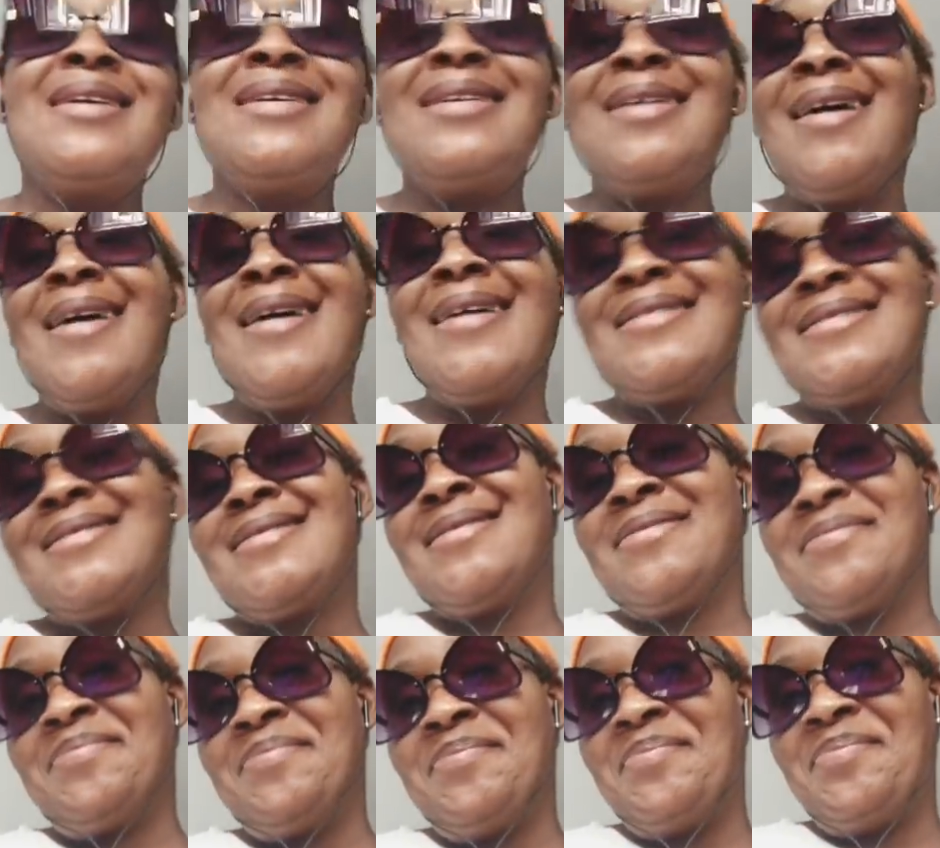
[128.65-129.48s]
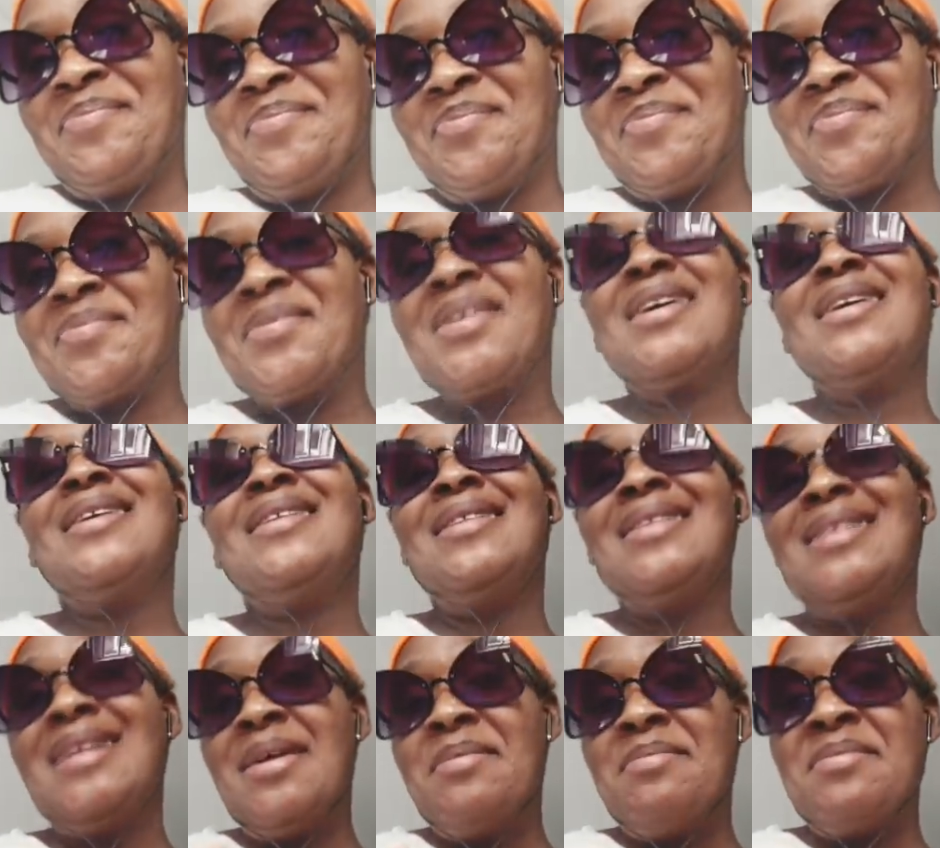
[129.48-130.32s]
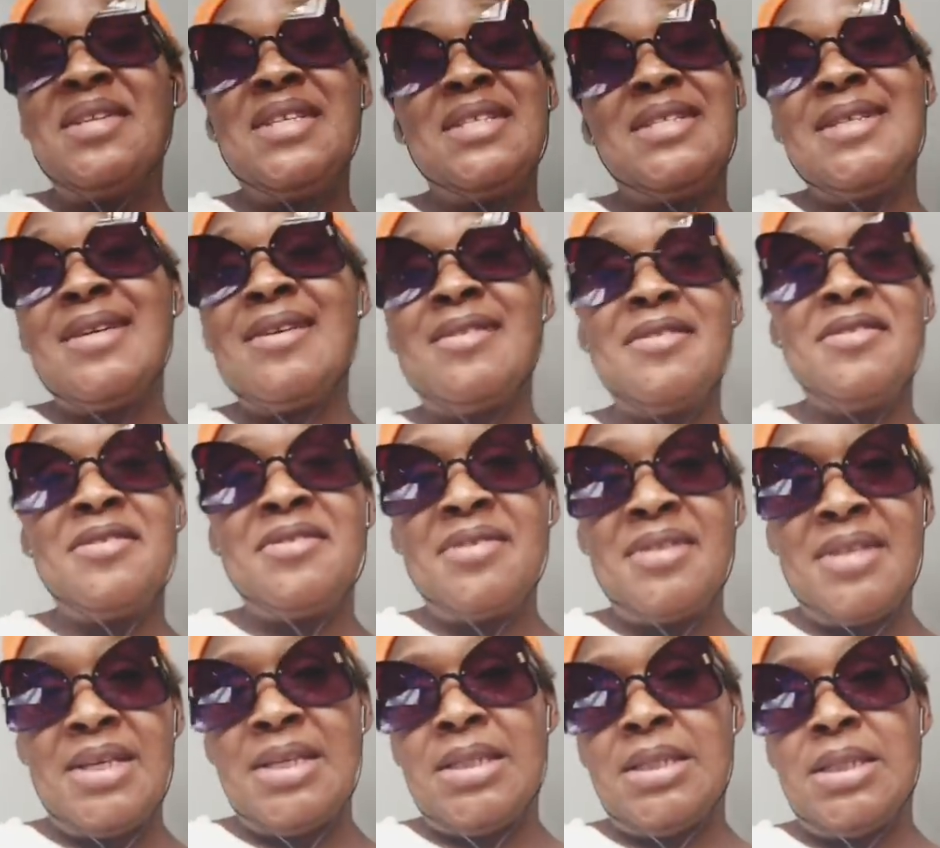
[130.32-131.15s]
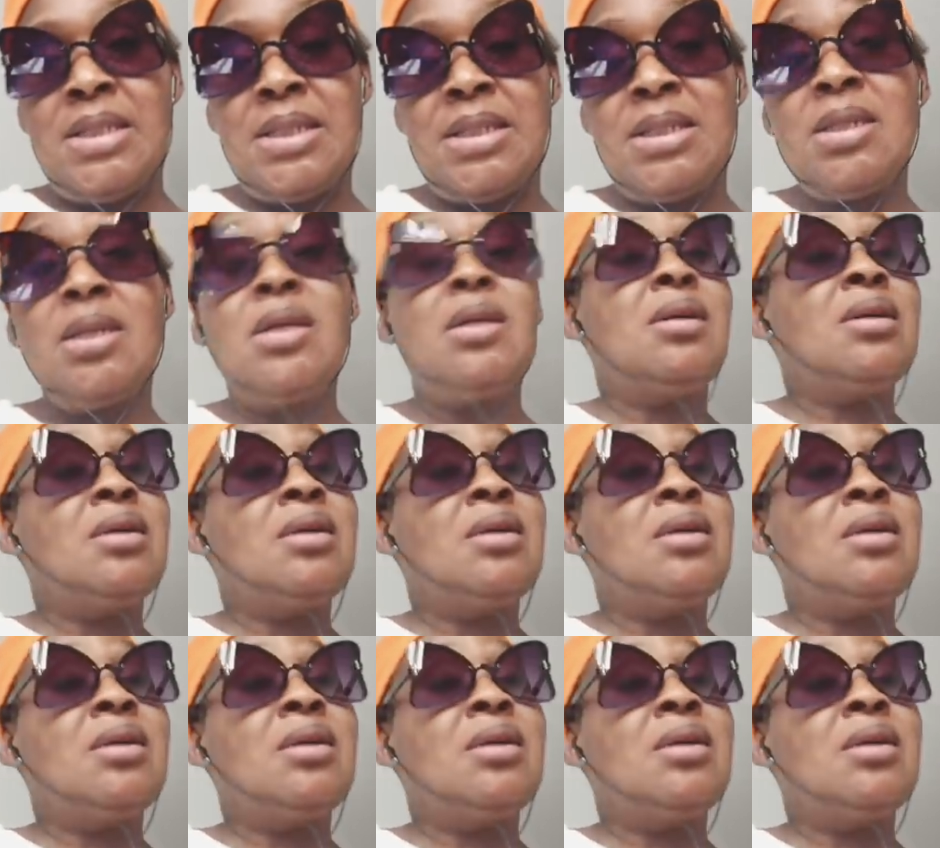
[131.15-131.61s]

Guys, let me tell you this.